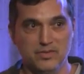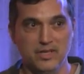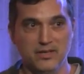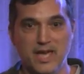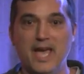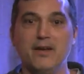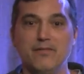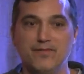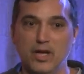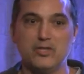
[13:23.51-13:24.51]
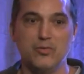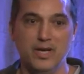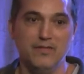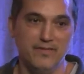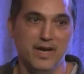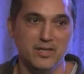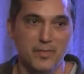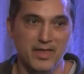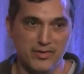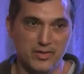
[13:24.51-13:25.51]
it can't fluctuate in value
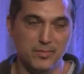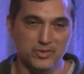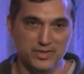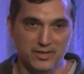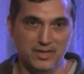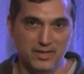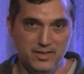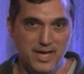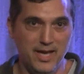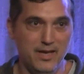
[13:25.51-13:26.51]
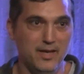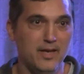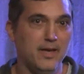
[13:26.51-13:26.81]
by 30% in a day.